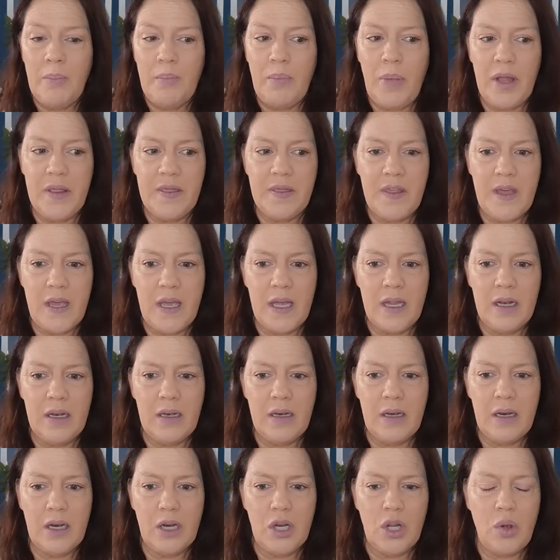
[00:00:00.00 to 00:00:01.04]
but
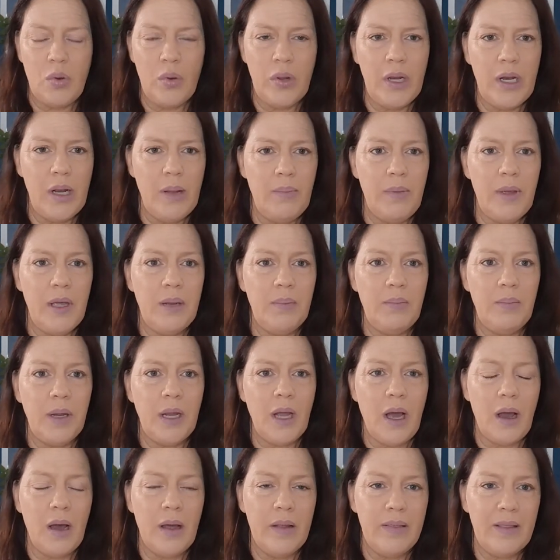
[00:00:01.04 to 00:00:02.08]
then going a bit
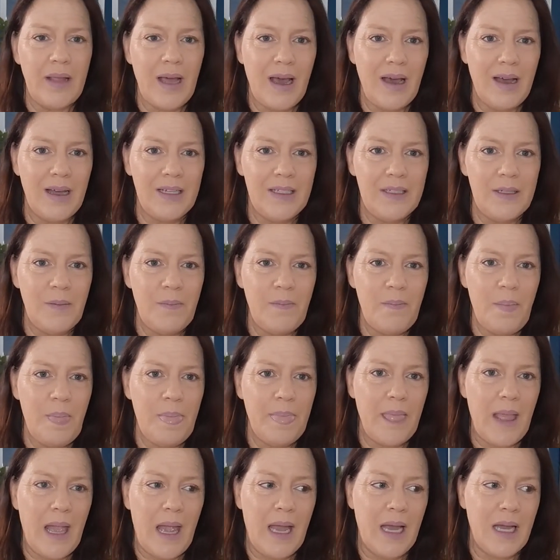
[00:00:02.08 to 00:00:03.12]
beyond that
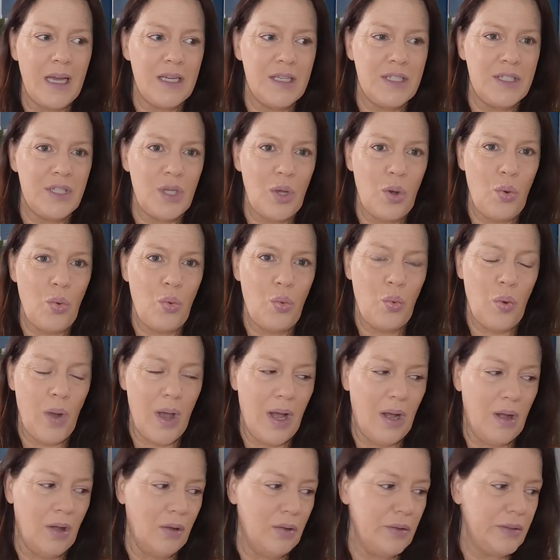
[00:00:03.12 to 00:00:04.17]
as
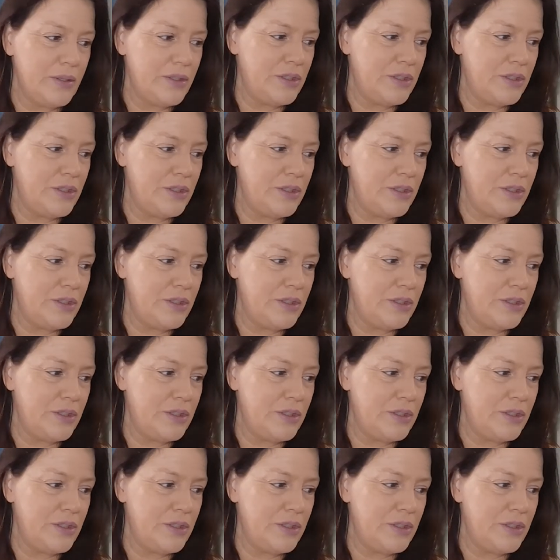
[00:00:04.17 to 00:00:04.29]
well.